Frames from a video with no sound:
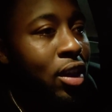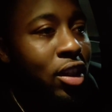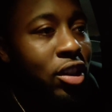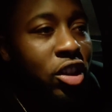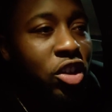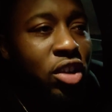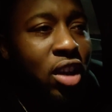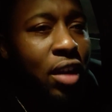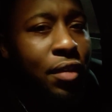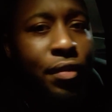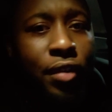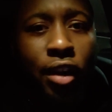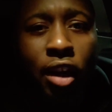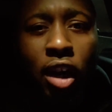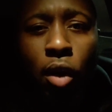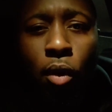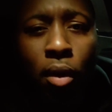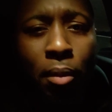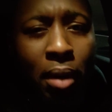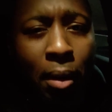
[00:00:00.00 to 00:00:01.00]
just trying to figure
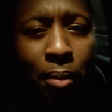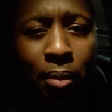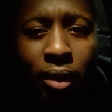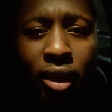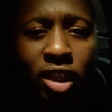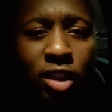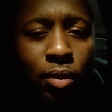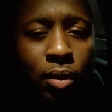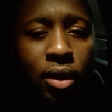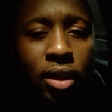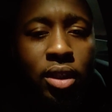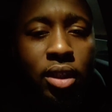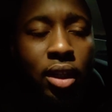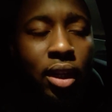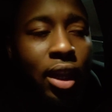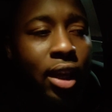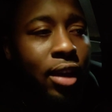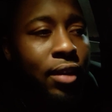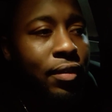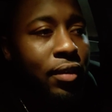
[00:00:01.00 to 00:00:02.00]
out where my place was in
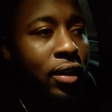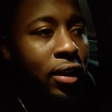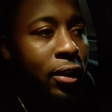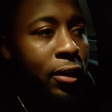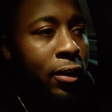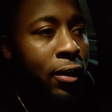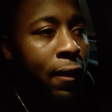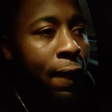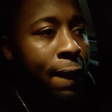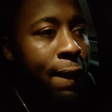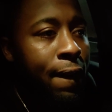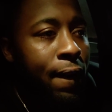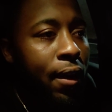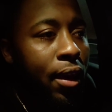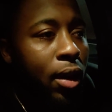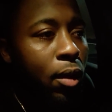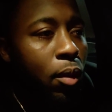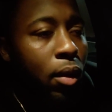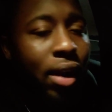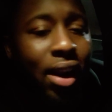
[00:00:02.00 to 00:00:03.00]
life and
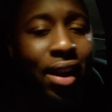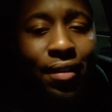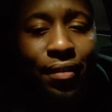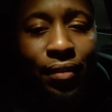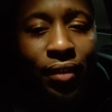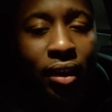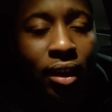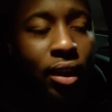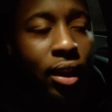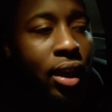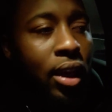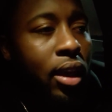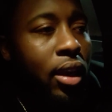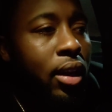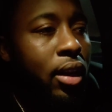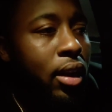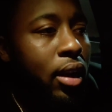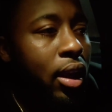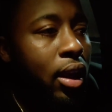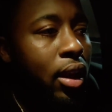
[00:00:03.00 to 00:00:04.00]
where I fit
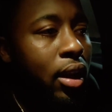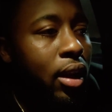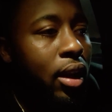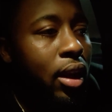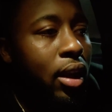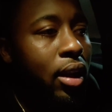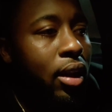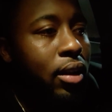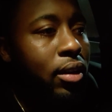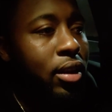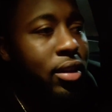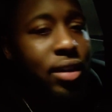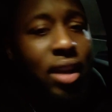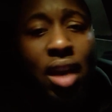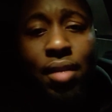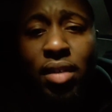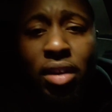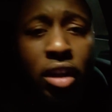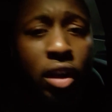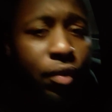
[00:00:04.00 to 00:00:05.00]
and just
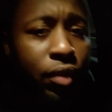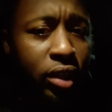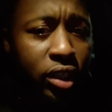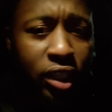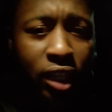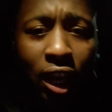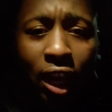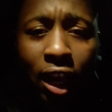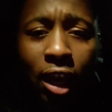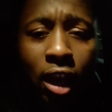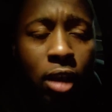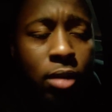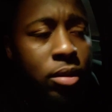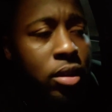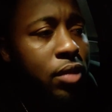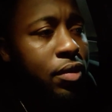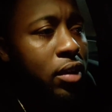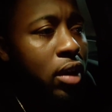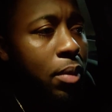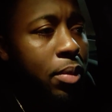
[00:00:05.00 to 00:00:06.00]
having different jobs,
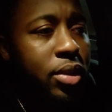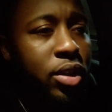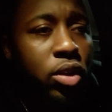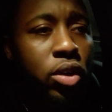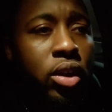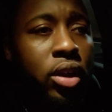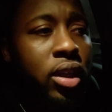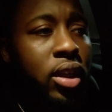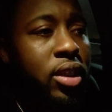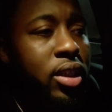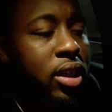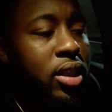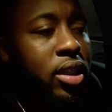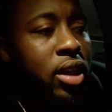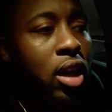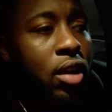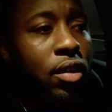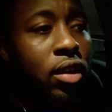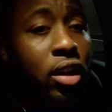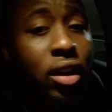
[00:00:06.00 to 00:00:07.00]
different opportunities,
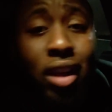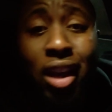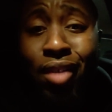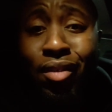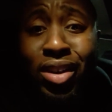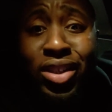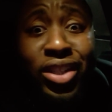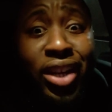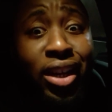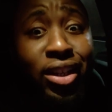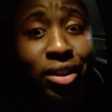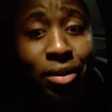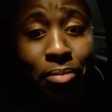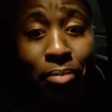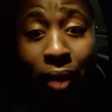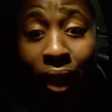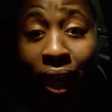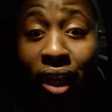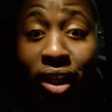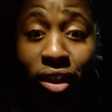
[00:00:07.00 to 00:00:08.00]
etc. Even changing
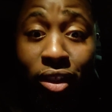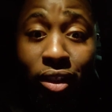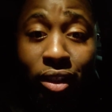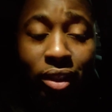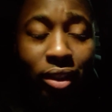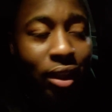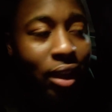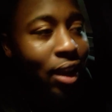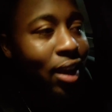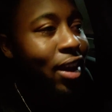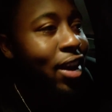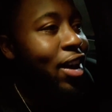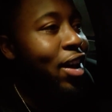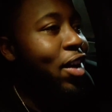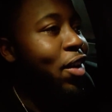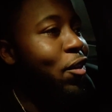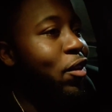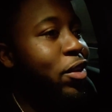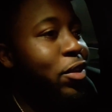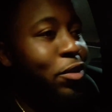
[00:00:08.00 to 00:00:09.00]
majors.
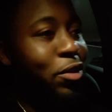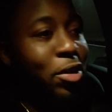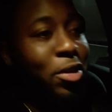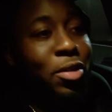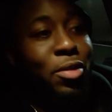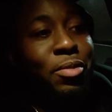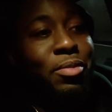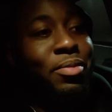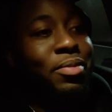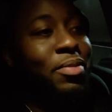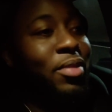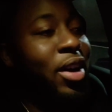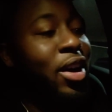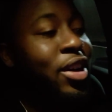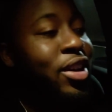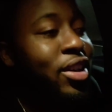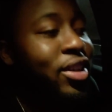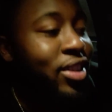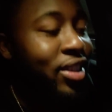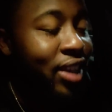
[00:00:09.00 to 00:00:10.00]
Went from
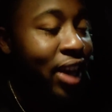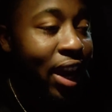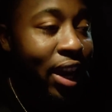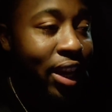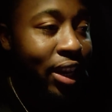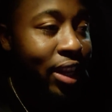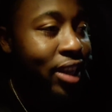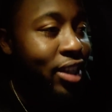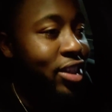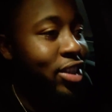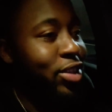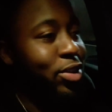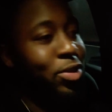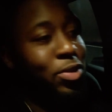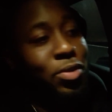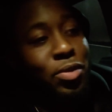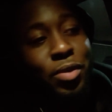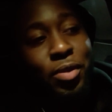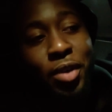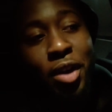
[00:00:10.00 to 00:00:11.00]
undecided to
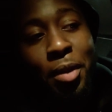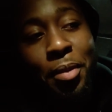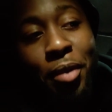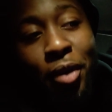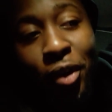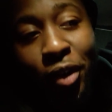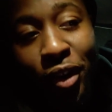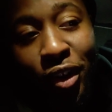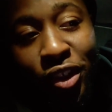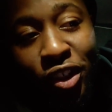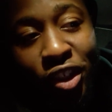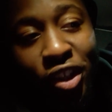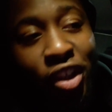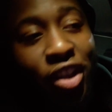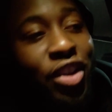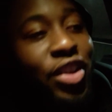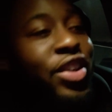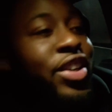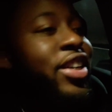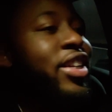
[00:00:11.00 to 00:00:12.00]
chemical
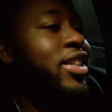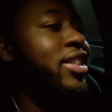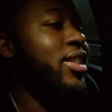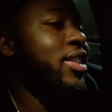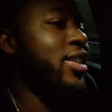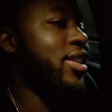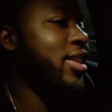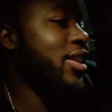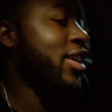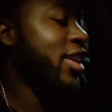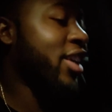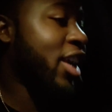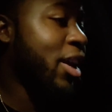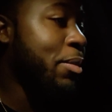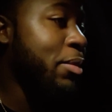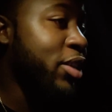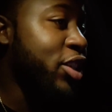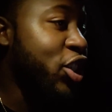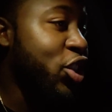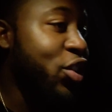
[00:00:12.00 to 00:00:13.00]
engineering to
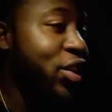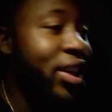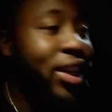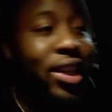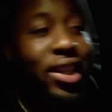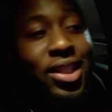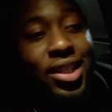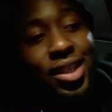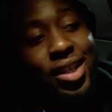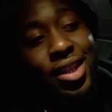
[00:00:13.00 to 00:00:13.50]
chemistry